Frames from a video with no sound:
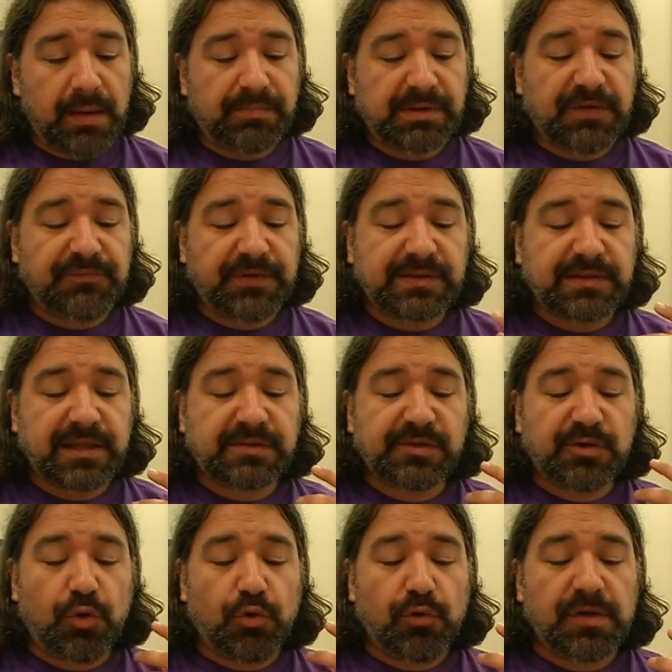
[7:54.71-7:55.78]
But I felt like
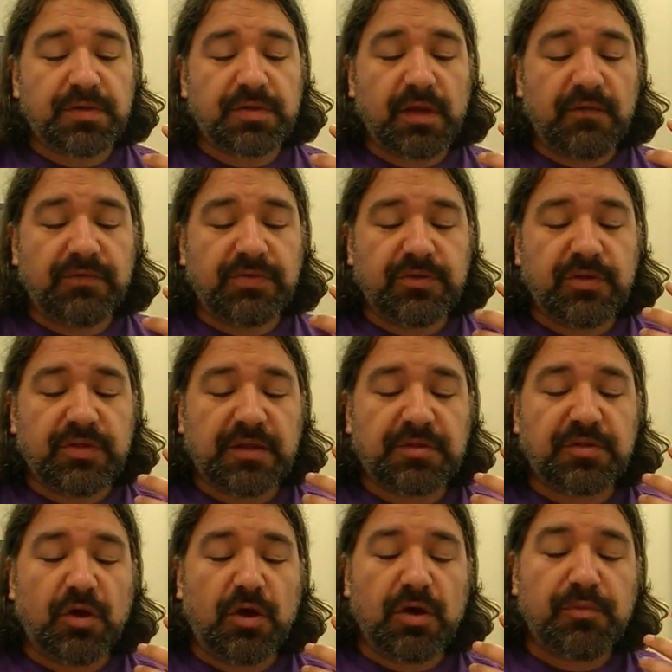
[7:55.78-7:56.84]
the chorus to
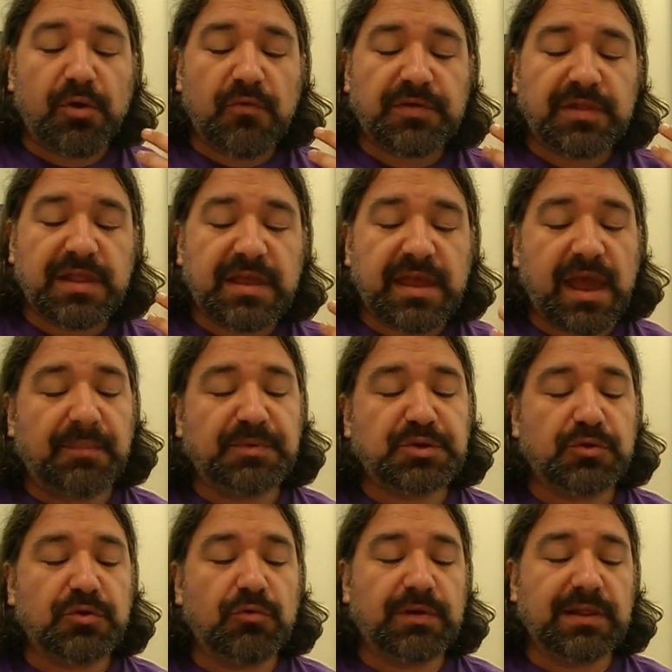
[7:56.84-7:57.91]
that song perfectly
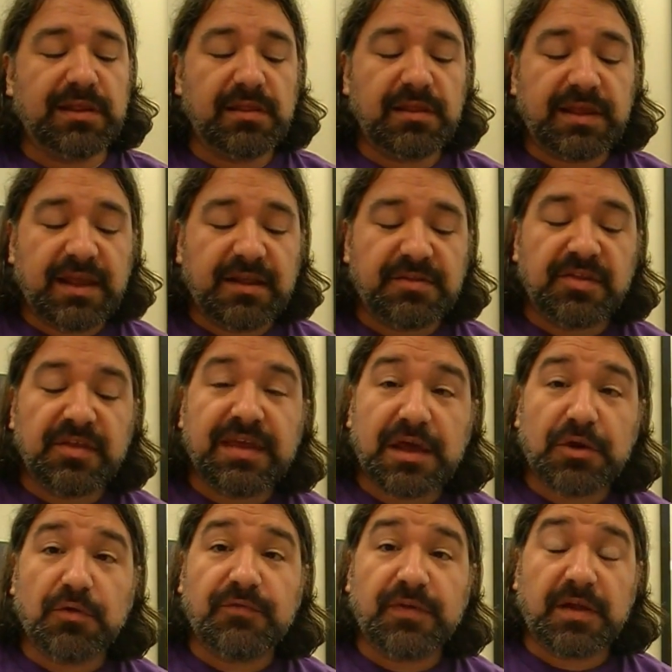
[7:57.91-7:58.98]
captured what little kids in the
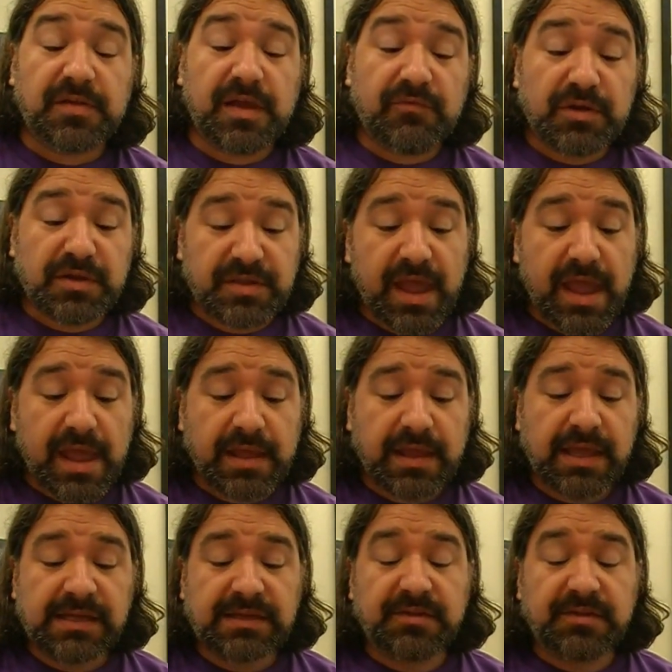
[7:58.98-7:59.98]
ghetto felt every day.